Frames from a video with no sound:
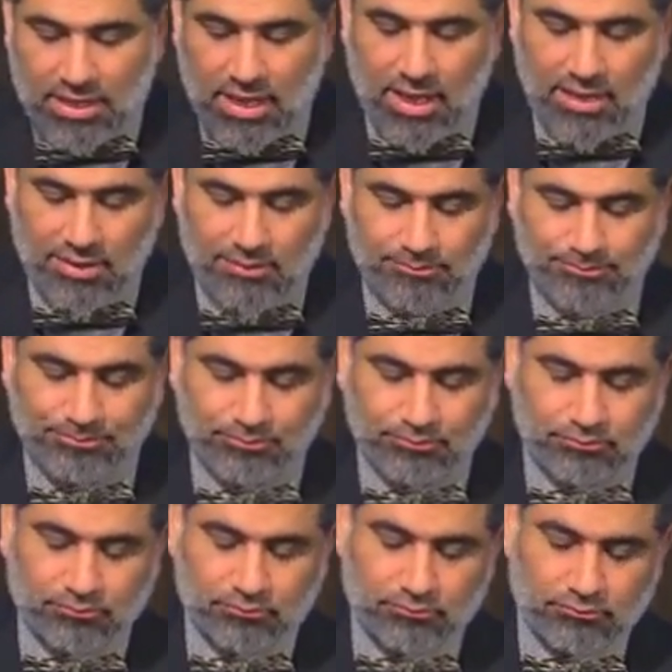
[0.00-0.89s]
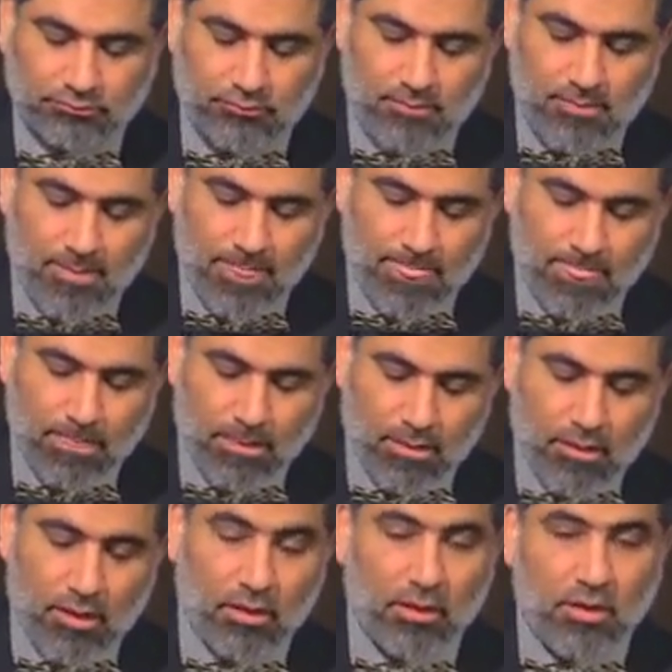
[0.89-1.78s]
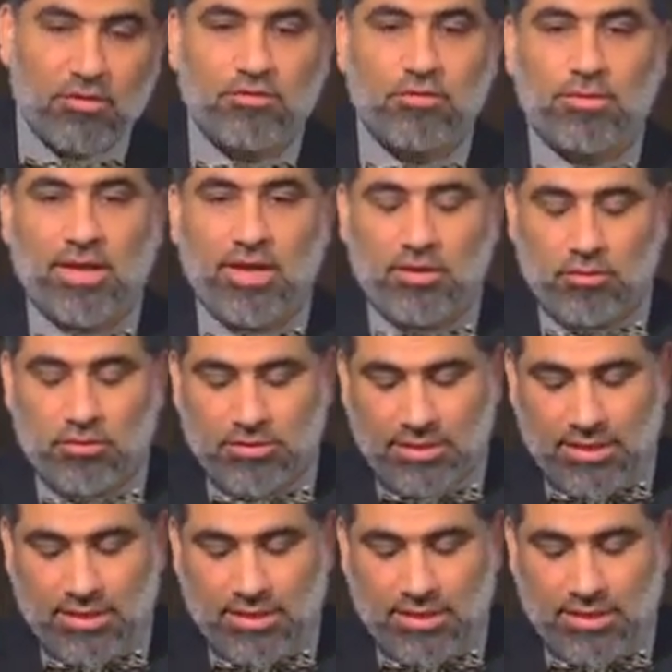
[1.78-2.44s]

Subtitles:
God. Allah subhanahu wa